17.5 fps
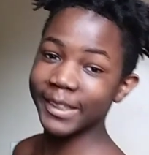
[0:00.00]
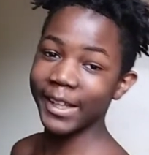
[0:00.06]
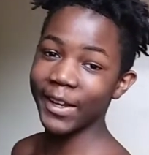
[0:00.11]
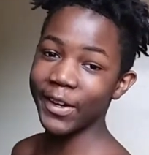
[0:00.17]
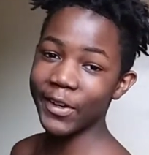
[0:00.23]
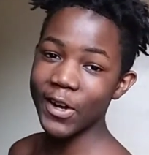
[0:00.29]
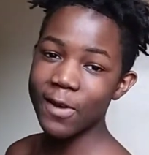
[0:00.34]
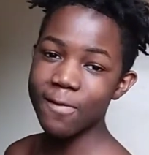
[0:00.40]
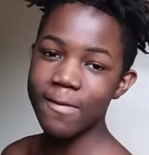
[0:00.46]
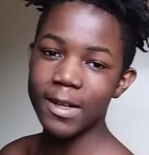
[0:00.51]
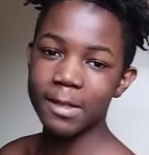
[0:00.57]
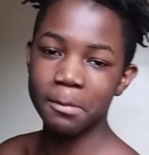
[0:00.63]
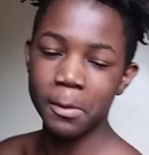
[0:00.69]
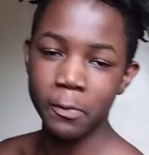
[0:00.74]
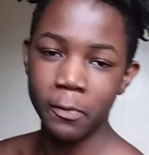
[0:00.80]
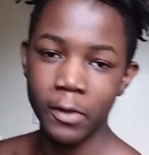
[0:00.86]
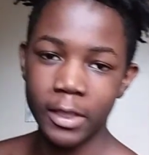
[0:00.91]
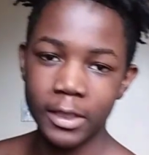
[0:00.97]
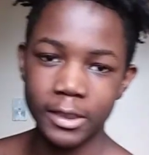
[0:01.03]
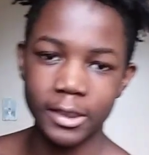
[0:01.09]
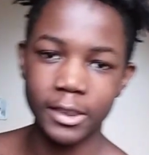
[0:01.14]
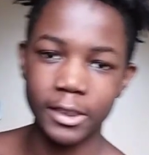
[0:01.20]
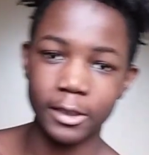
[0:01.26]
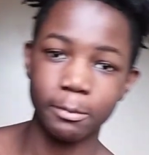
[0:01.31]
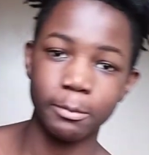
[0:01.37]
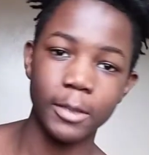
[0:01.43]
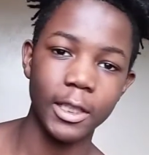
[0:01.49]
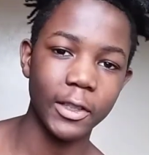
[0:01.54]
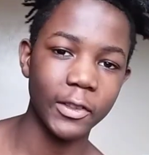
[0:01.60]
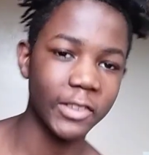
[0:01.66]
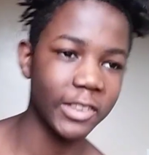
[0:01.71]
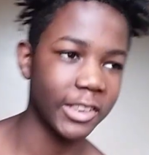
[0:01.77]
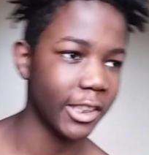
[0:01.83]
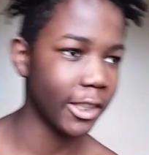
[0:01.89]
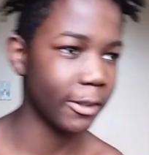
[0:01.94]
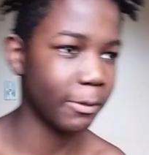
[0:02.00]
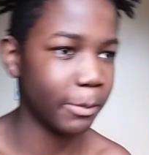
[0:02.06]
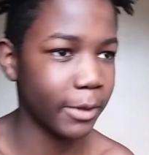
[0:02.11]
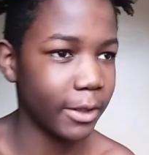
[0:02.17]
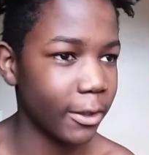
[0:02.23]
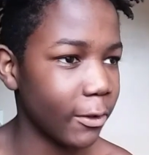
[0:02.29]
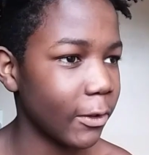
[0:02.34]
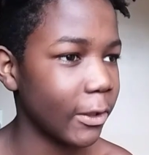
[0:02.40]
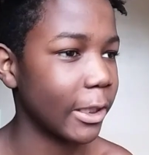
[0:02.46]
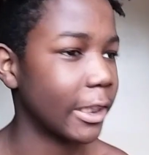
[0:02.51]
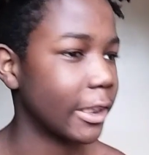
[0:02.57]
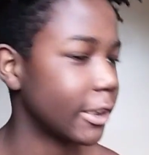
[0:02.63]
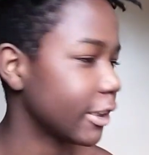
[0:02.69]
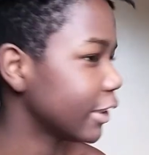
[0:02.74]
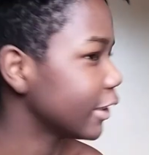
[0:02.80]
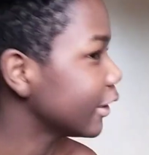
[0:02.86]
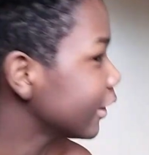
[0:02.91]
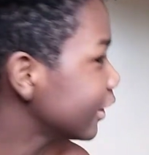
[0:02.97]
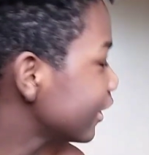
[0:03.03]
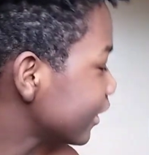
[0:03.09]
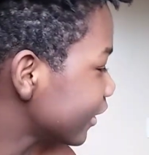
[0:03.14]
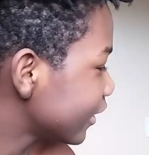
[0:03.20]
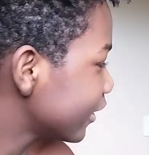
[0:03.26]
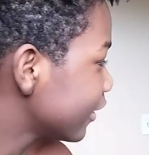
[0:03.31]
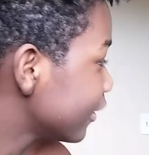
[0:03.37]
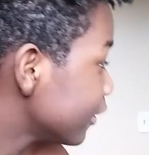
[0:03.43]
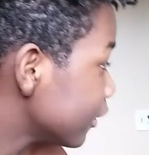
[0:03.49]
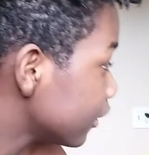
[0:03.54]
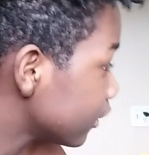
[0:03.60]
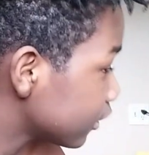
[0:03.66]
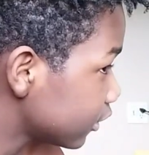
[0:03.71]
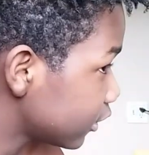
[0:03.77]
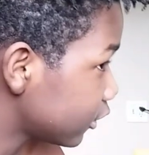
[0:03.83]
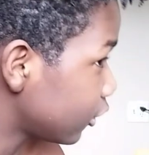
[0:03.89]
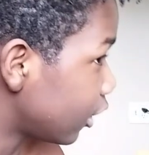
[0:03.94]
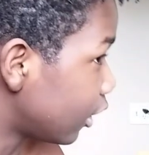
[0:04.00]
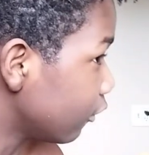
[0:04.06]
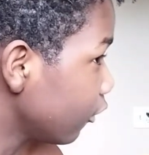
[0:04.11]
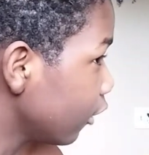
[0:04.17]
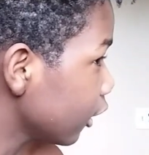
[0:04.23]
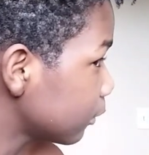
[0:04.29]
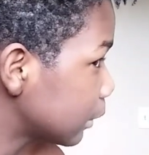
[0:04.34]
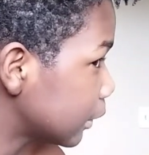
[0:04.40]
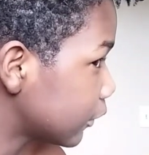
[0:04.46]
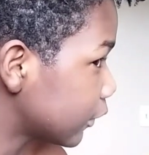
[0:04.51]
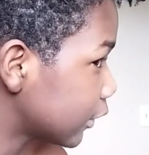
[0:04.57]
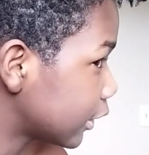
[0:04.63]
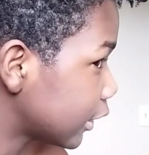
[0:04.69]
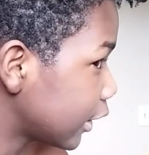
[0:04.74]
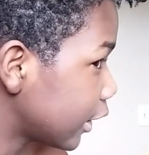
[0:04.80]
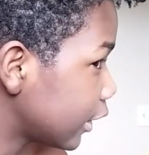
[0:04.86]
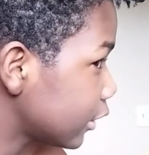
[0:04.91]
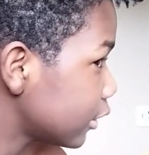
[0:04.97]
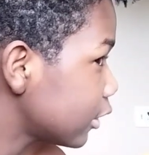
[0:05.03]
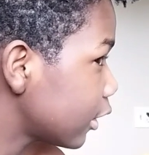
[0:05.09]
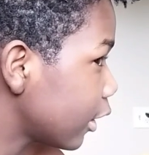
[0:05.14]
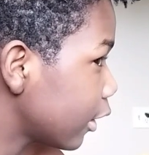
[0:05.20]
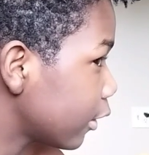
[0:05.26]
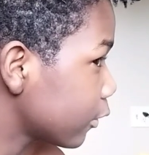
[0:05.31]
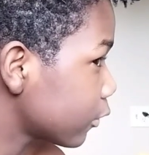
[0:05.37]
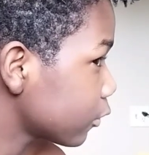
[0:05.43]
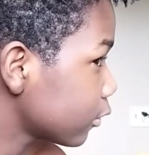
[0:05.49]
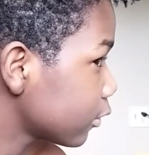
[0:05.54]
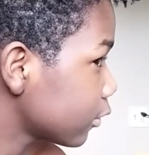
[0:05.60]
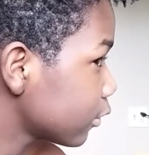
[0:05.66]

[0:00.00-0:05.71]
saying don't roast me for just small stuff, bro. Watch. So don't roast me for saying stuff.